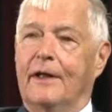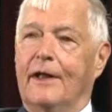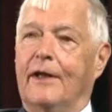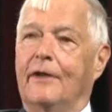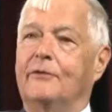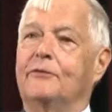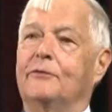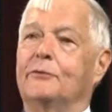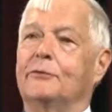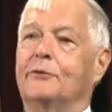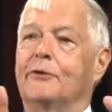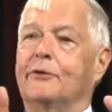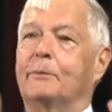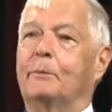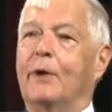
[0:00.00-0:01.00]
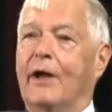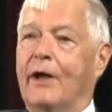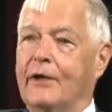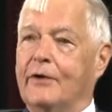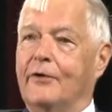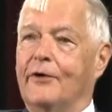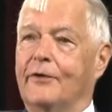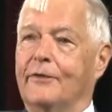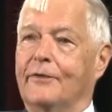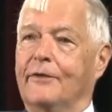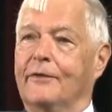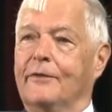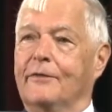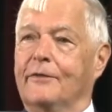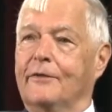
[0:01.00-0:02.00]
As you look back
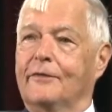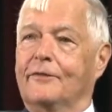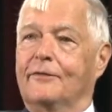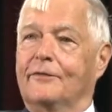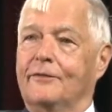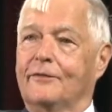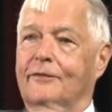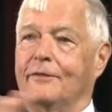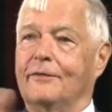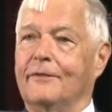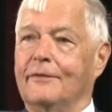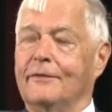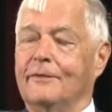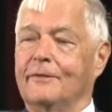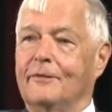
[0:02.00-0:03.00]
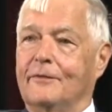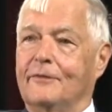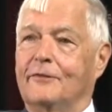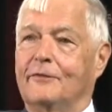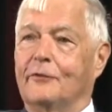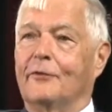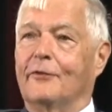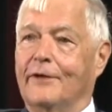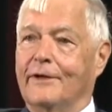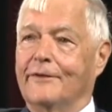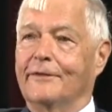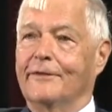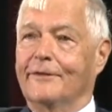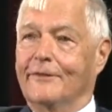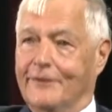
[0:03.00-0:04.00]
on this story
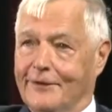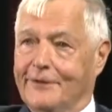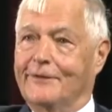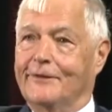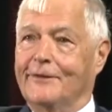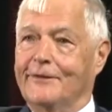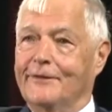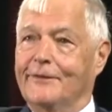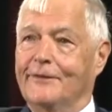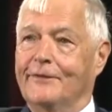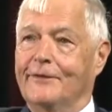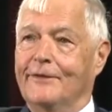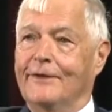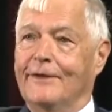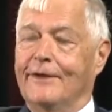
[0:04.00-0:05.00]
in the 60s,